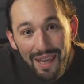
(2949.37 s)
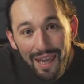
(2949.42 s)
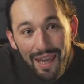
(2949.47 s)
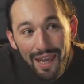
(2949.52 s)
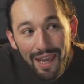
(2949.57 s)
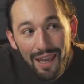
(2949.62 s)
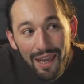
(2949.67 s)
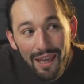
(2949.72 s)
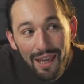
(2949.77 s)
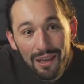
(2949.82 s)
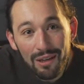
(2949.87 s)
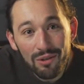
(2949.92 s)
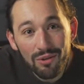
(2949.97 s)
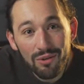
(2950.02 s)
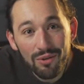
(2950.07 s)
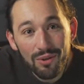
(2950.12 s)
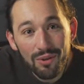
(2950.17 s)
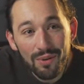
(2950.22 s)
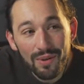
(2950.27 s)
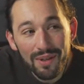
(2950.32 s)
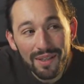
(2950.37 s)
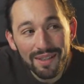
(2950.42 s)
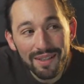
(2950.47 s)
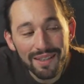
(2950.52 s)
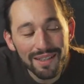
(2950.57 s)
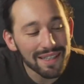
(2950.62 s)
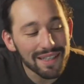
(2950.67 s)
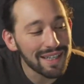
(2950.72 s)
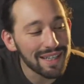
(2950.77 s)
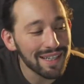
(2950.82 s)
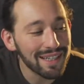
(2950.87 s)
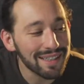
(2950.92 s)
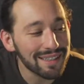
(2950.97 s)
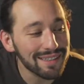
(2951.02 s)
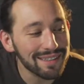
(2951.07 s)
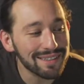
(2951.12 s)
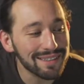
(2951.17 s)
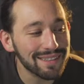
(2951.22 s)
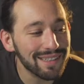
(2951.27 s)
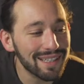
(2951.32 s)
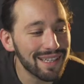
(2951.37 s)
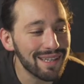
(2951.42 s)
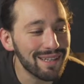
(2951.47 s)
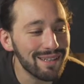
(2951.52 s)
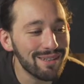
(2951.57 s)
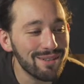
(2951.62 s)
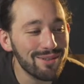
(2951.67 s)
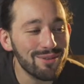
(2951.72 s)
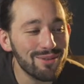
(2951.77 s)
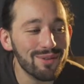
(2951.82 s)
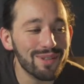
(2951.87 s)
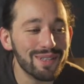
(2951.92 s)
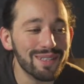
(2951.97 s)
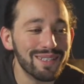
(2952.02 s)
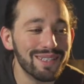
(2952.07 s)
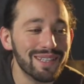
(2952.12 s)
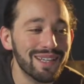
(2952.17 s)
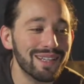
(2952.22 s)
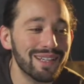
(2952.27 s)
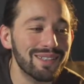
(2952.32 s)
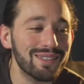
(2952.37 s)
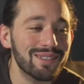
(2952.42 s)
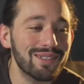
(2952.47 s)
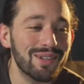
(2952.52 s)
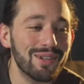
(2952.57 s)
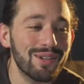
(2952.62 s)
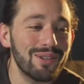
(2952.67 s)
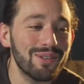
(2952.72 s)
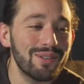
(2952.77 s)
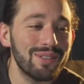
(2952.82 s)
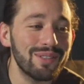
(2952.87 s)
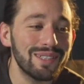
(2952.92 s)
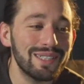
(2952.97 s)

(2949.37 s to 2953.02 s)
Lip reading: Interesting. So